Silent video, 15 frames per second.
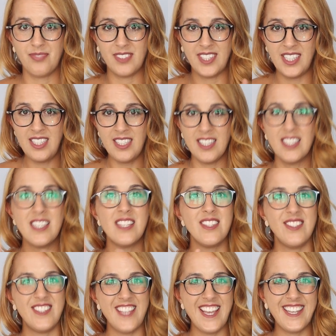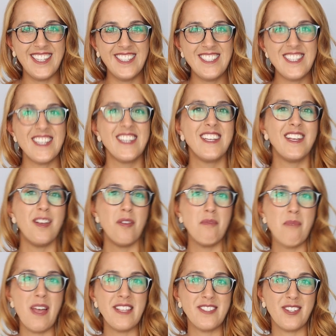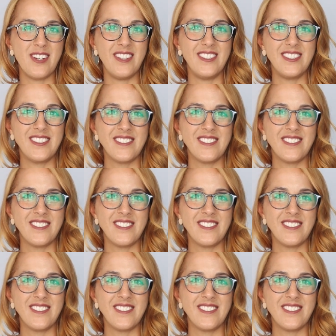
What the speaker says: The second best runner.